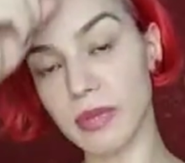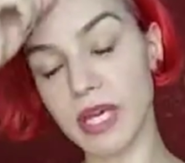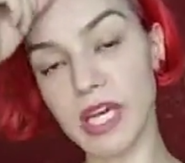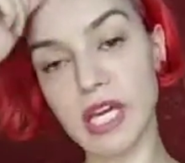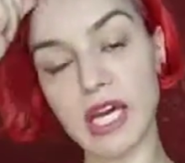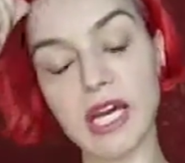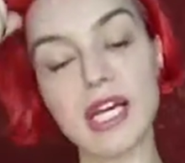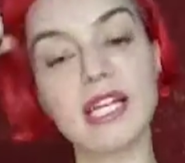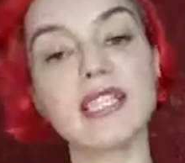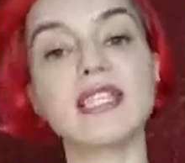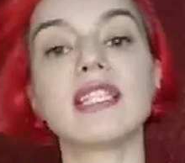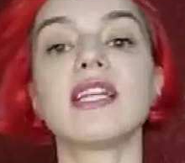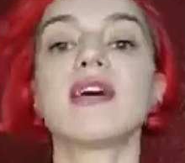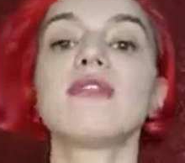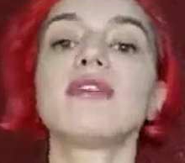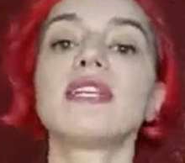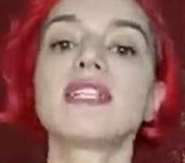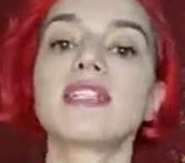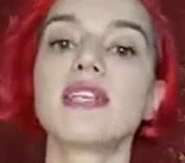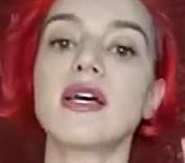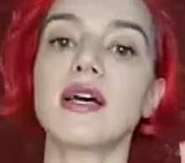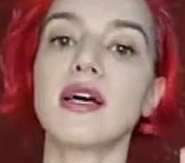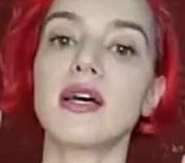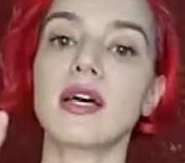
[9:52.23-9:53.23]
Because there
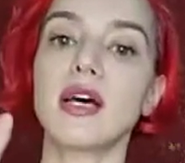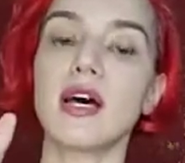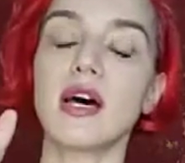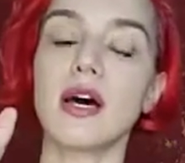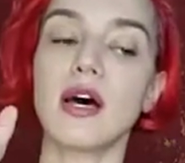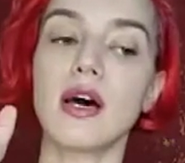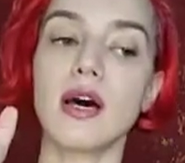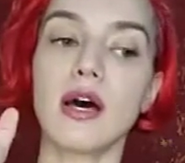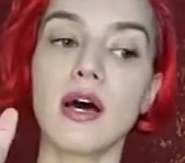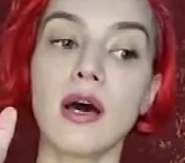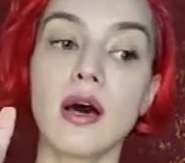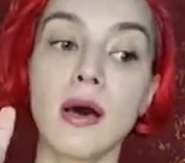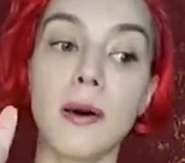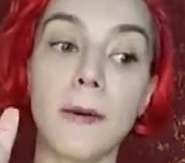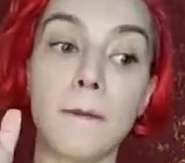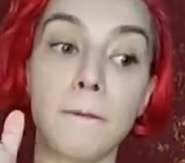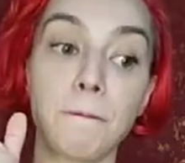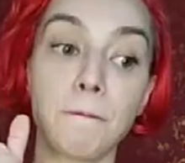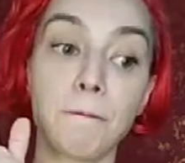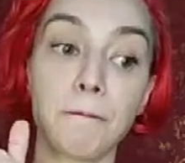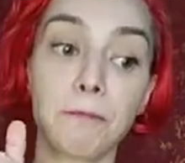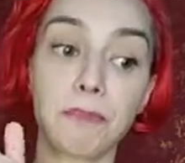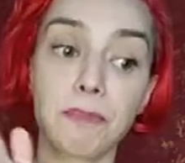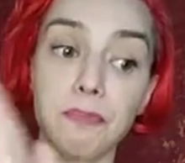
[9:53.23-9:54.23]
is
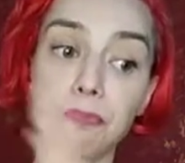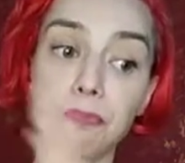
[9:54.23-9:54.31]
a